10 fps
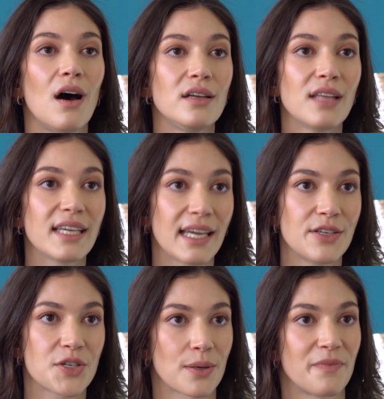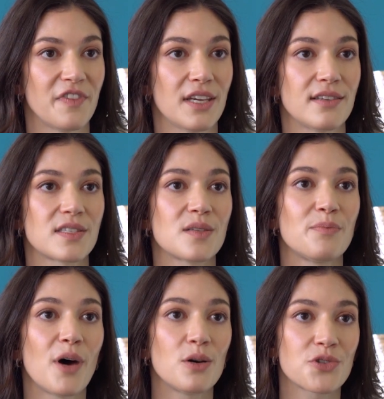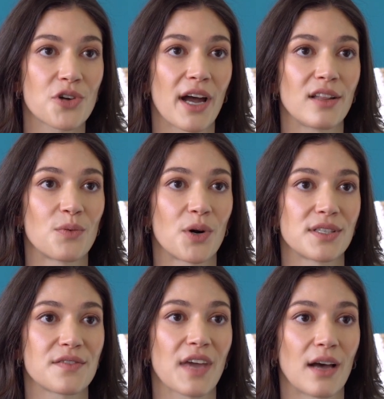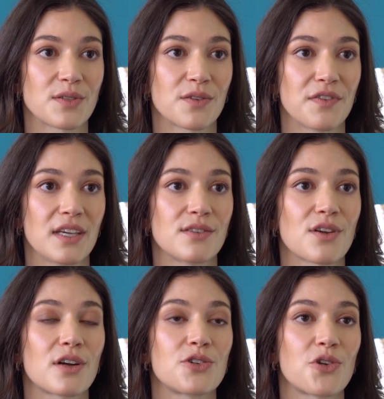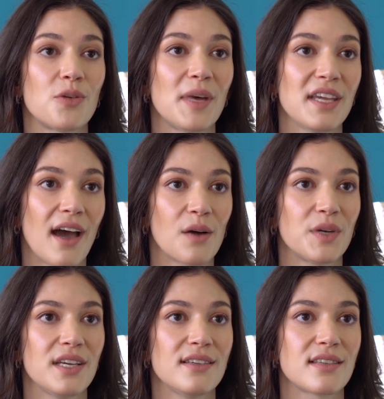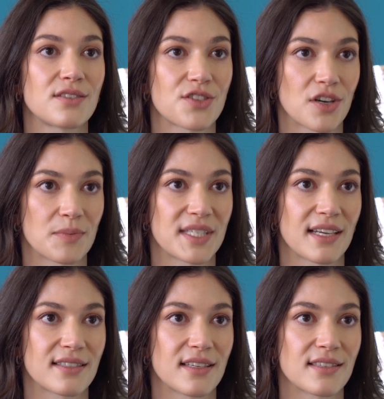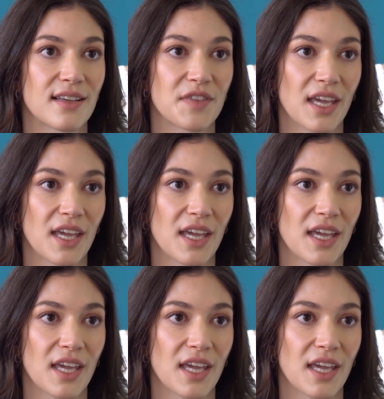Unlike interim fees, post-trial awards of counsel fees are controlled by the equities and circumstances of the